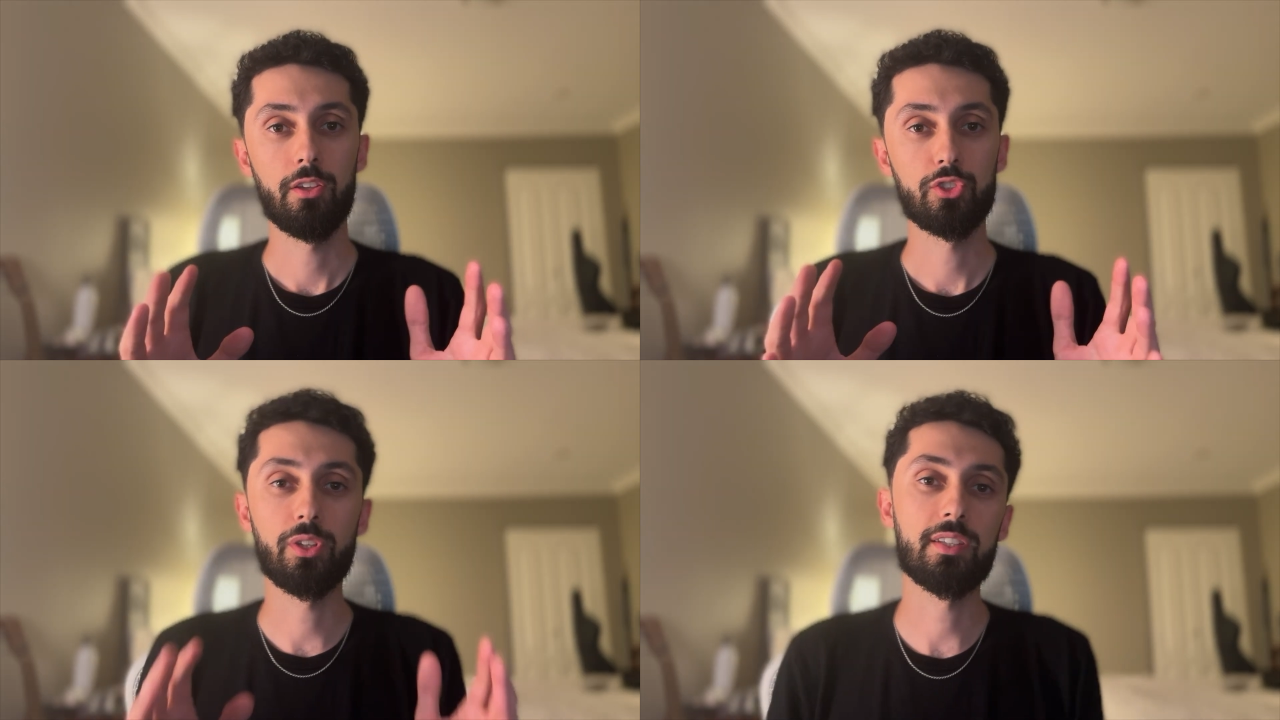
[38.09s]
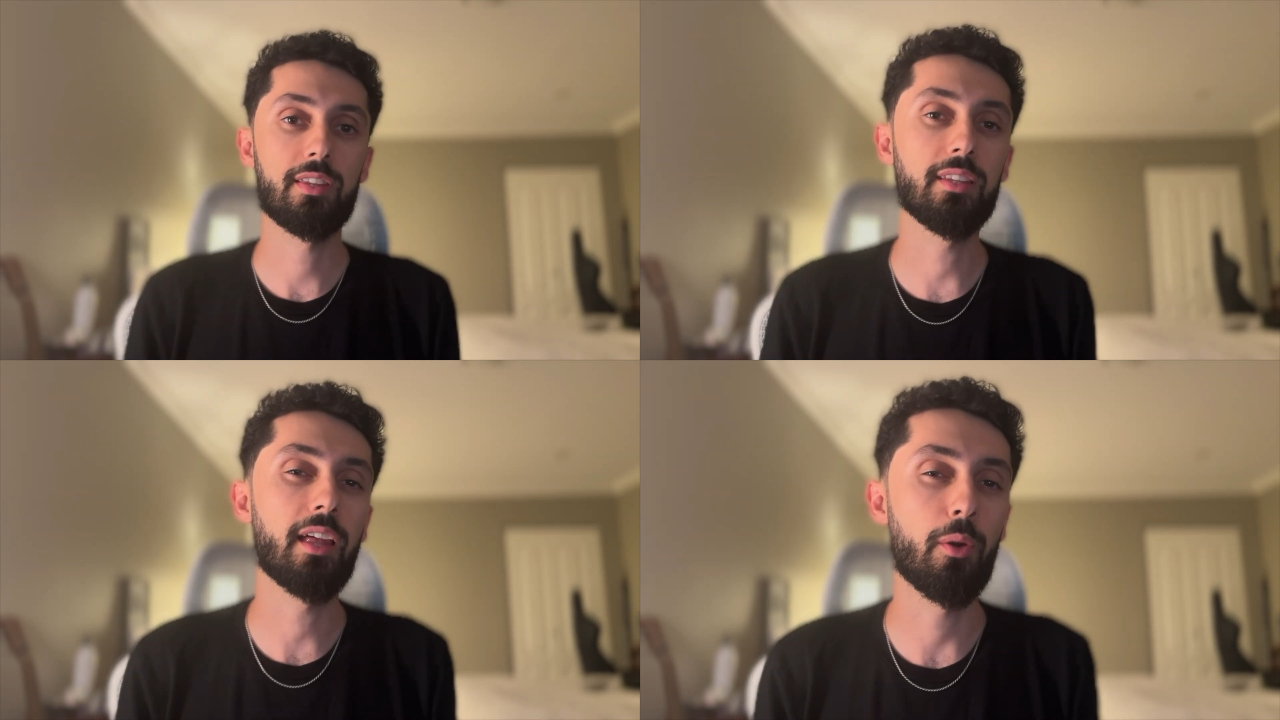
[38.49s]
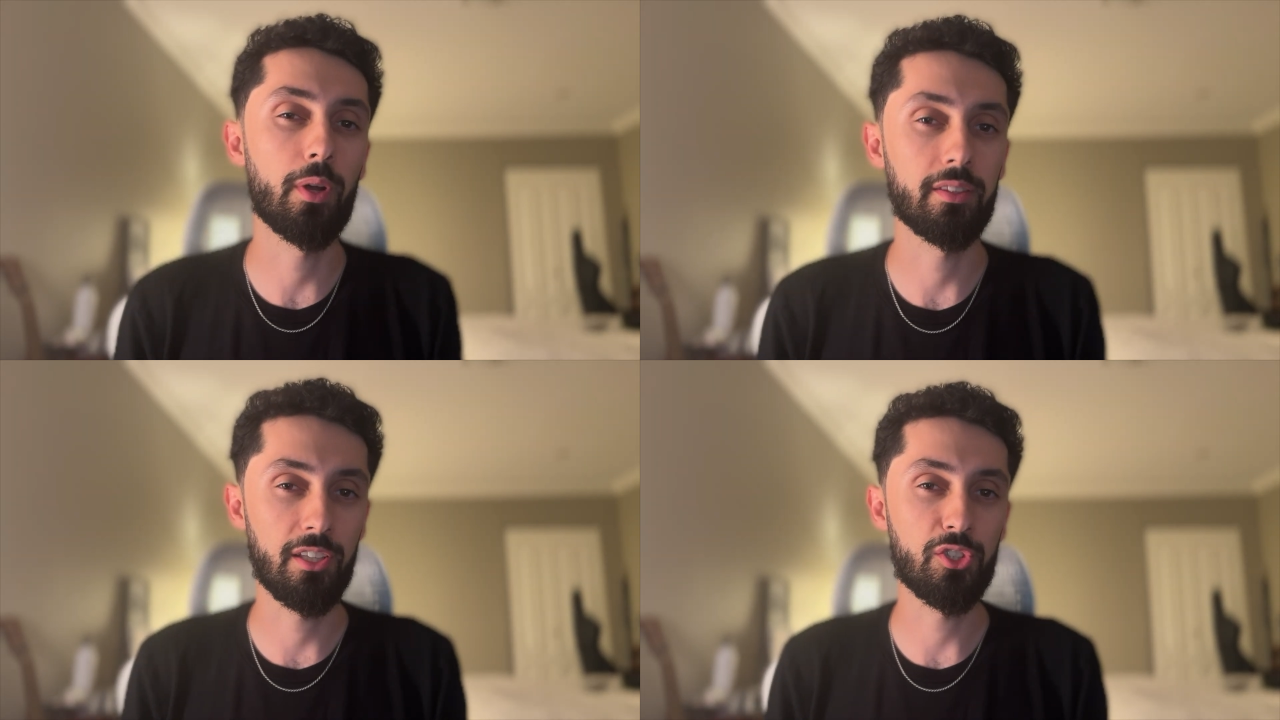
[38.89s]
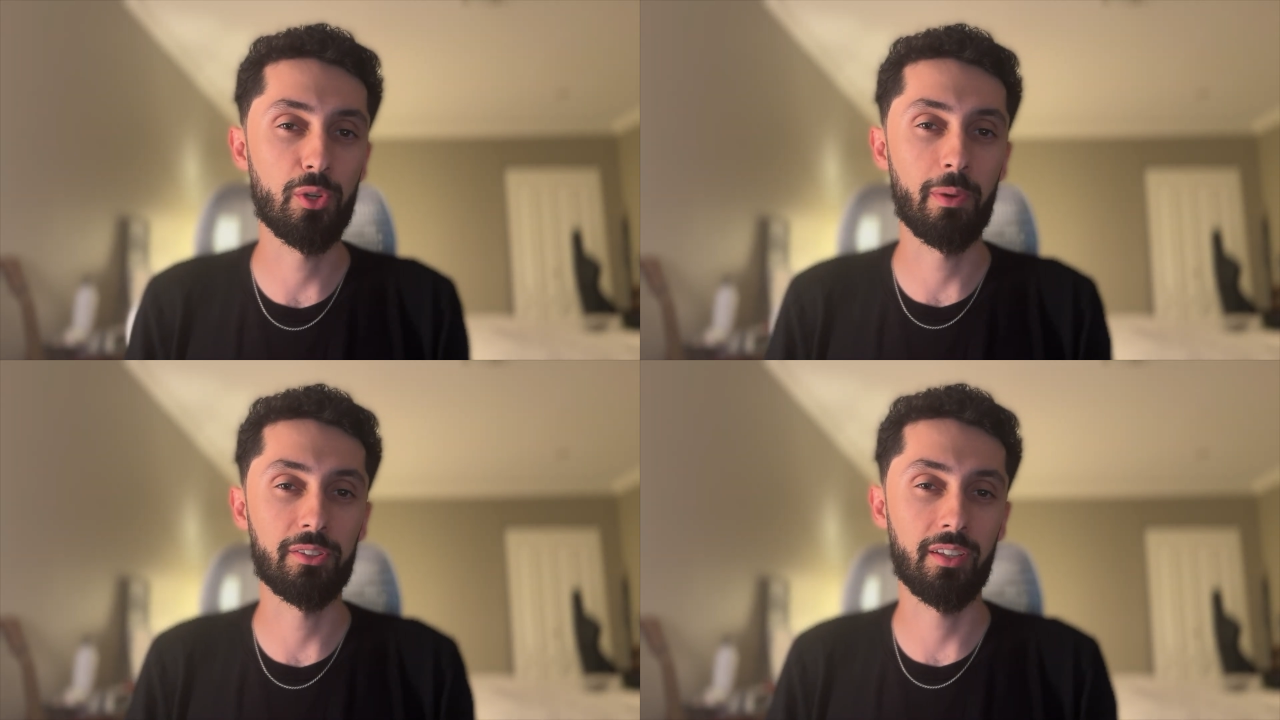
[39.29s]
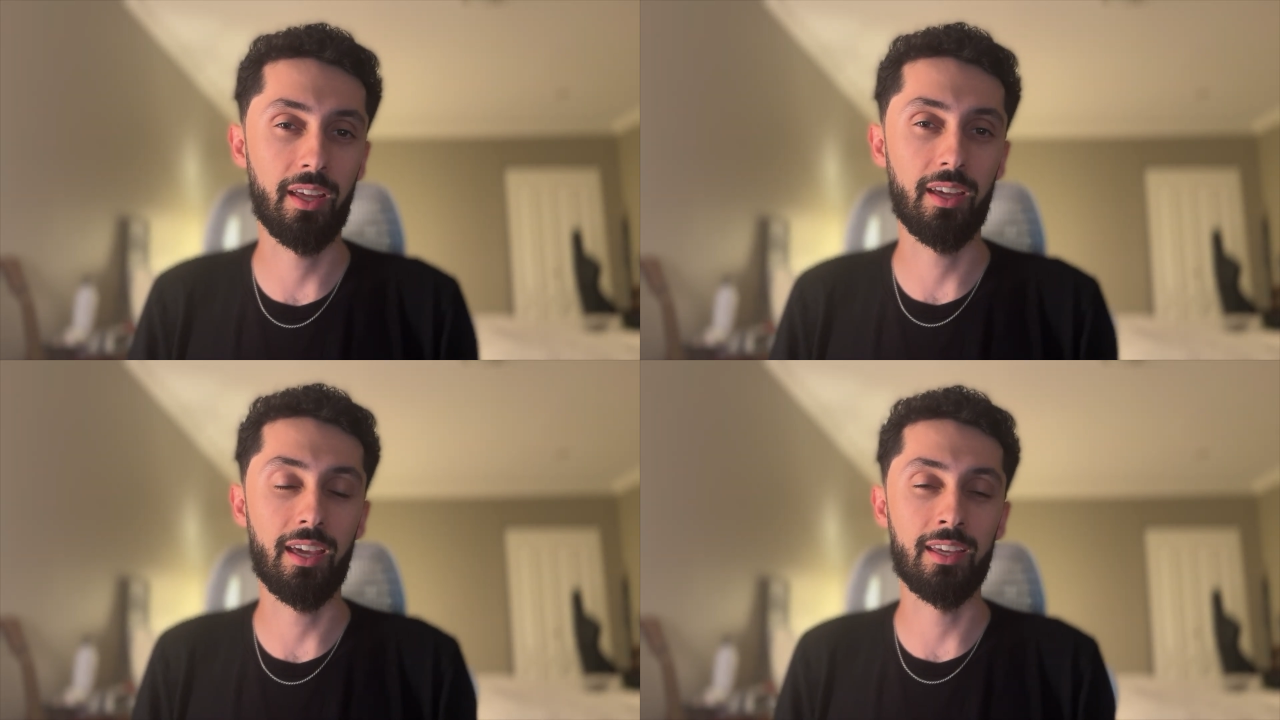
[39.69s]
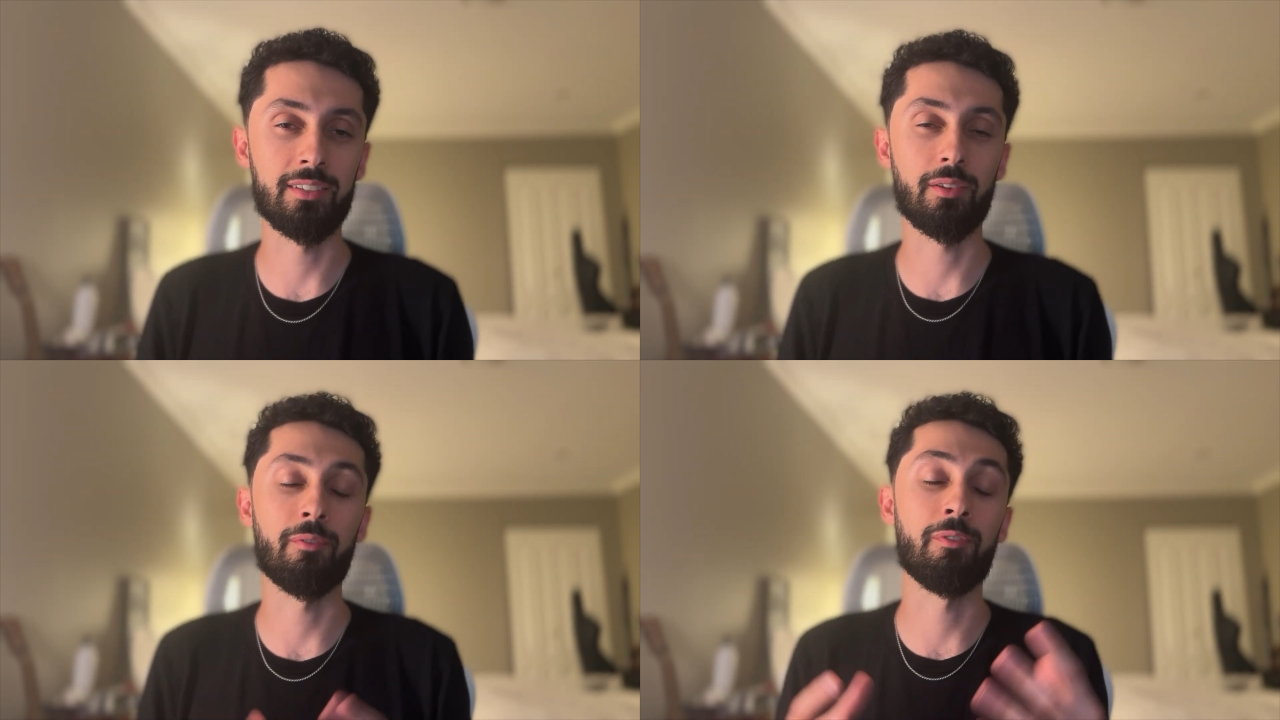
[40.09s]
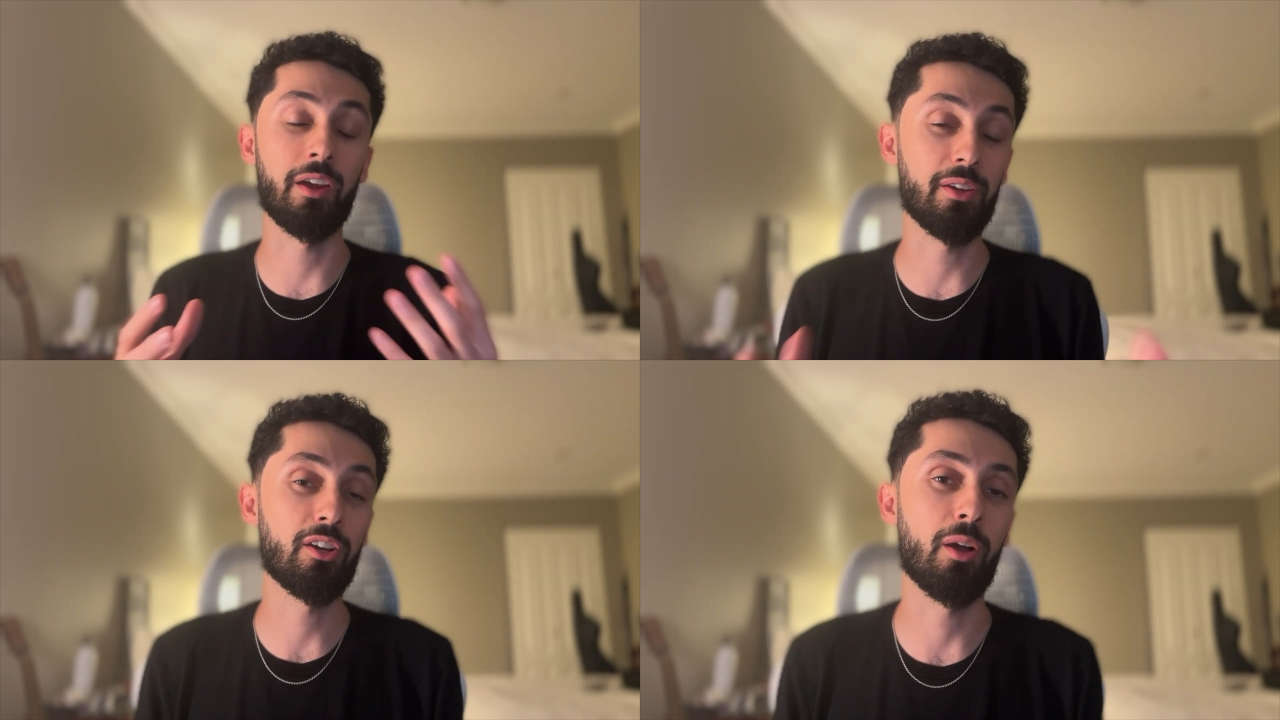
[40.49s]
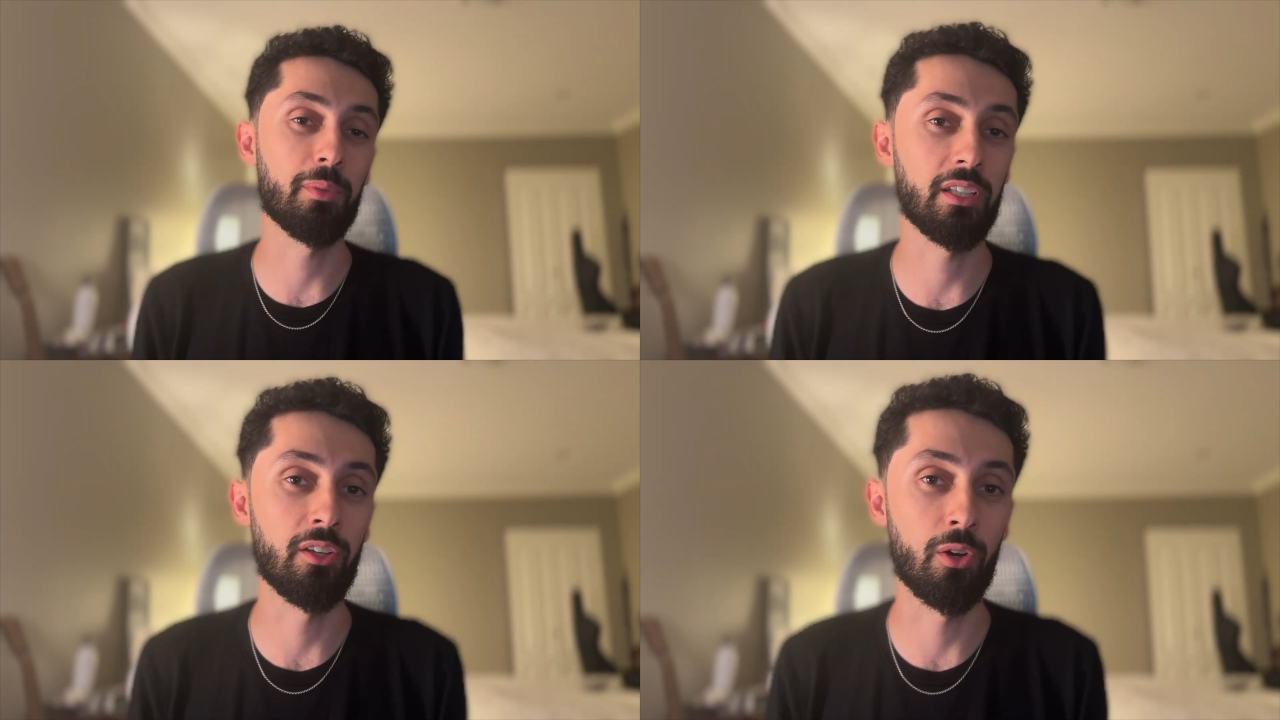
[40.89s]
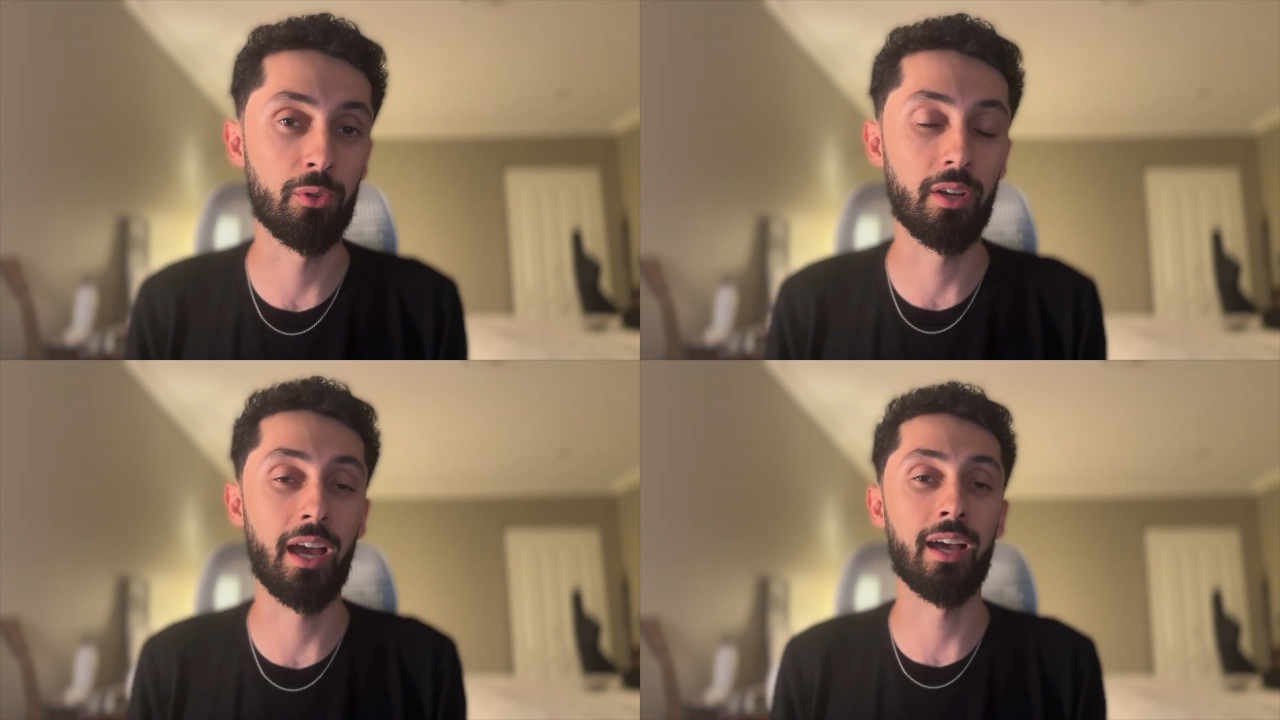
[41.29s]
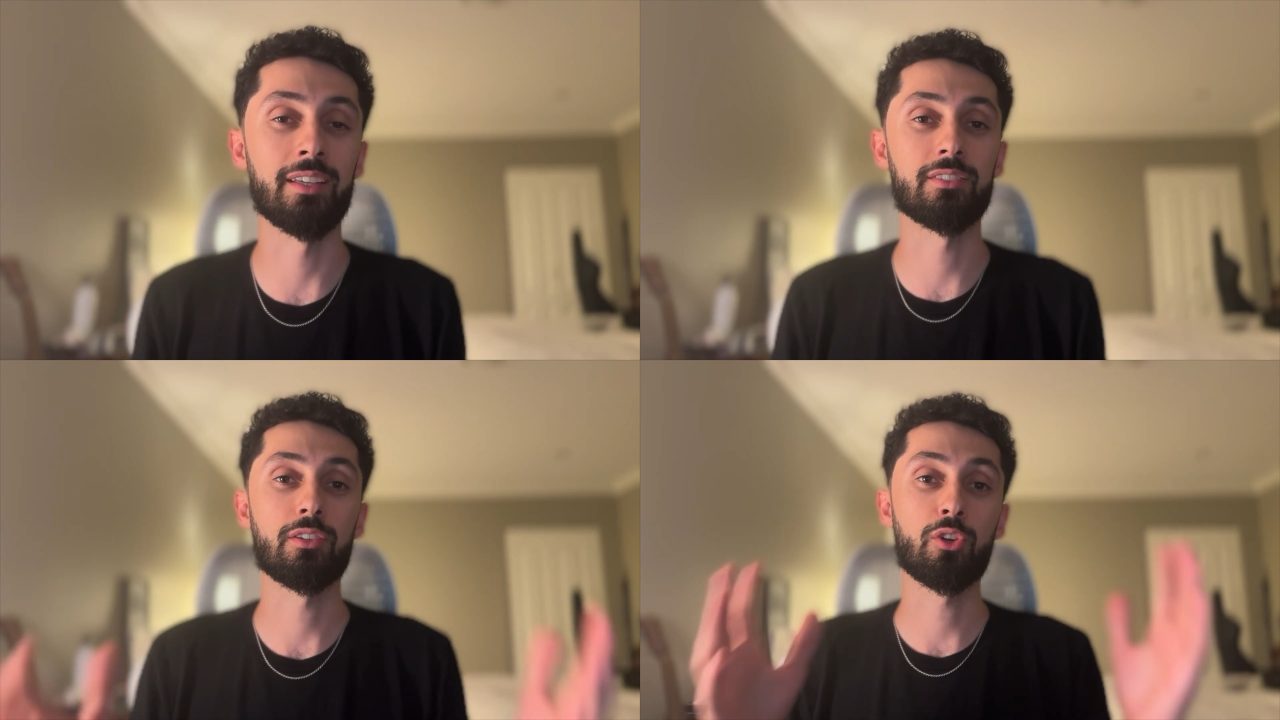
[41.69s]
So this thing that I want to teach you about today is very commonly known as